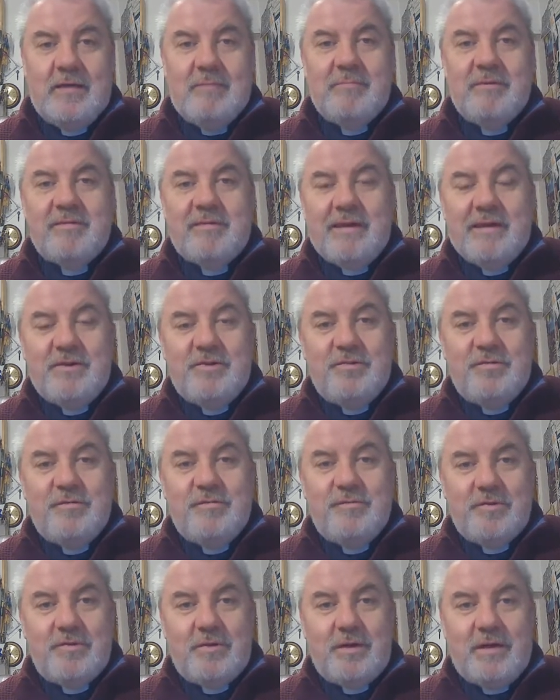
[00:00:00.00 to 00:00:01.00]
But thank you
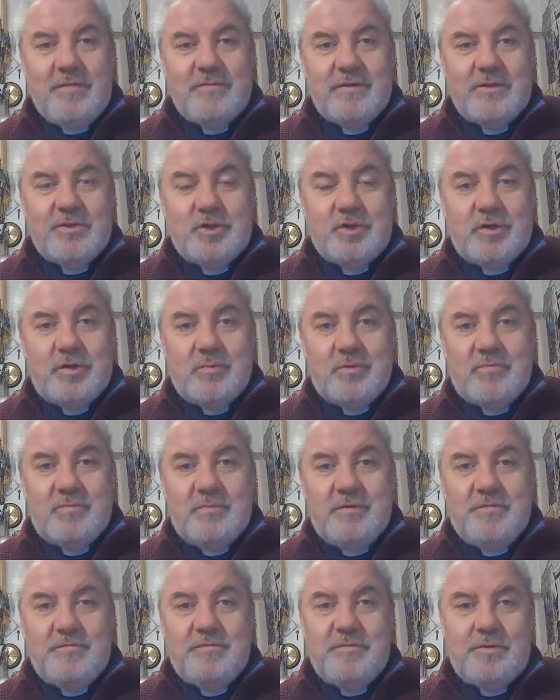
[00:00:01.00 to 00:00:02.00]
for having joined with
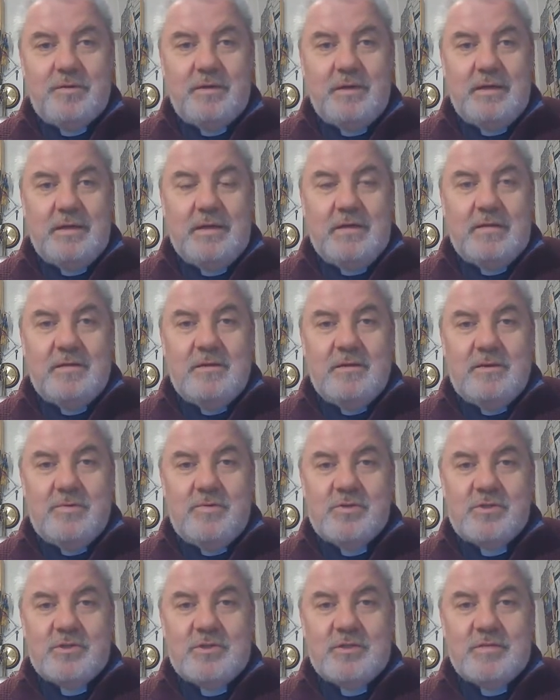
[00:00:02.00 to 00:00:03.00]
me for the
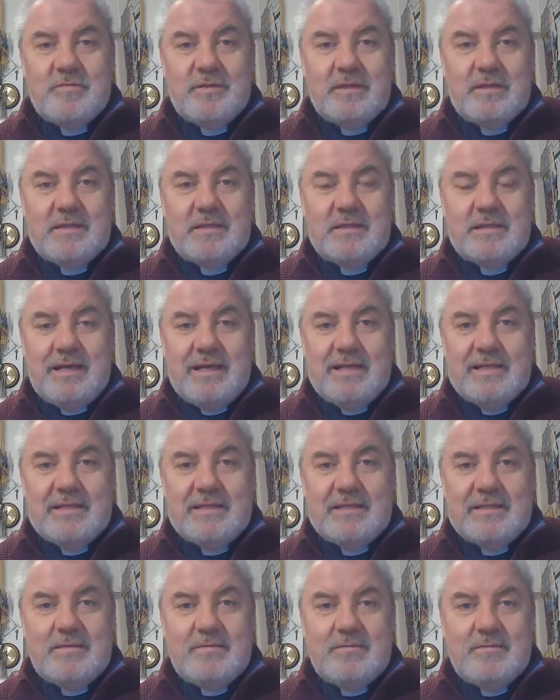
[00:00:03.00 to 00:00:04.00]
course of this
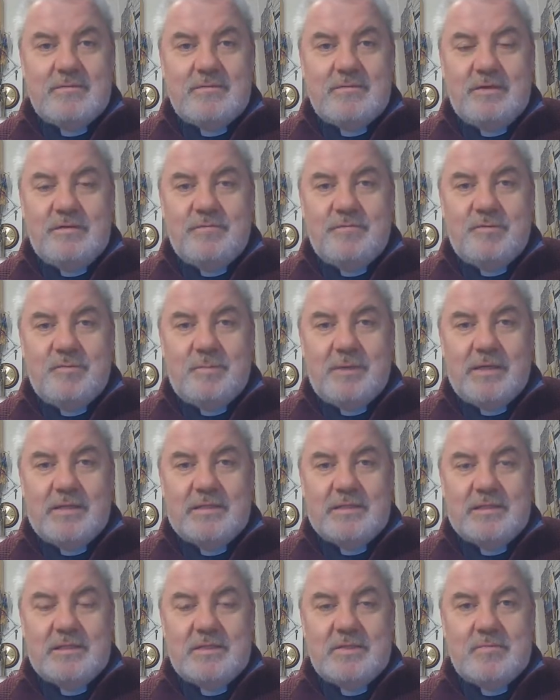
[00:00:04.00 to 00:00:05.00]
last three or four
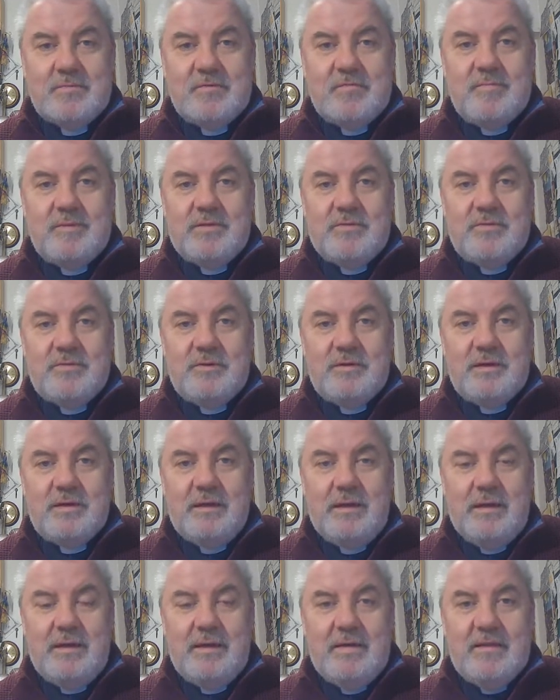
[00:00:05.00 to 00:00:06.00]
months as we've been doing